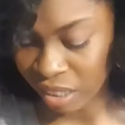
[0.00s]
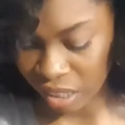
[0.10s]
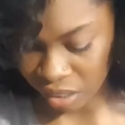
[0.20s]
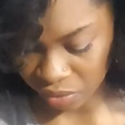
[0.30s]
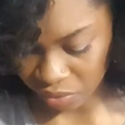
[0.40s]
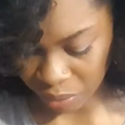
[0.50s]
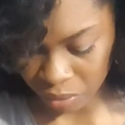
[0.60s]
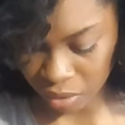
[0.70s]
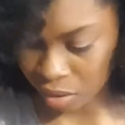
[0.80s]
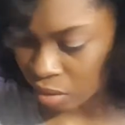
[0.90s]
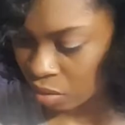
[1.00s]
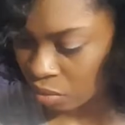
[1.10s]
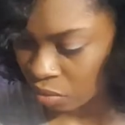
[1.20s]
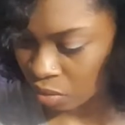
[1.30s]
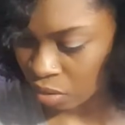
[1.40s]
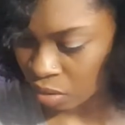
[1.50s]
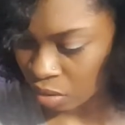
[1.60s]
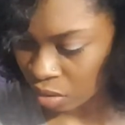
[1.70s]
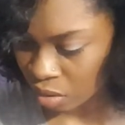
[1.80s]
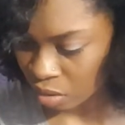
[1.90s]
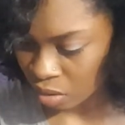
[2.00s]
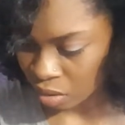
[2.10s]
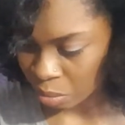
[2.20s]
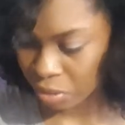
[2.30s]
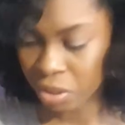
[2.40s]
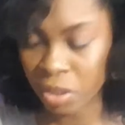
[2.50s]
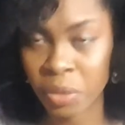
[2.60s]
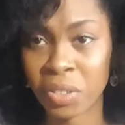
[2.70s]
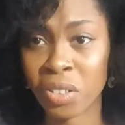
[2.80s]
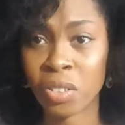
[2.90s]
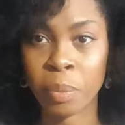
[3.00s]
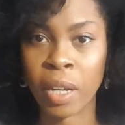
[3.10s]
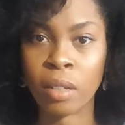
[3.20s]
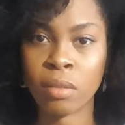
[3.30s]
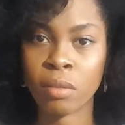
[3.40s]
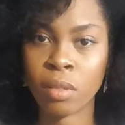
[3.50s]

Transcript: yeah they were pretty sure they reduced to a pound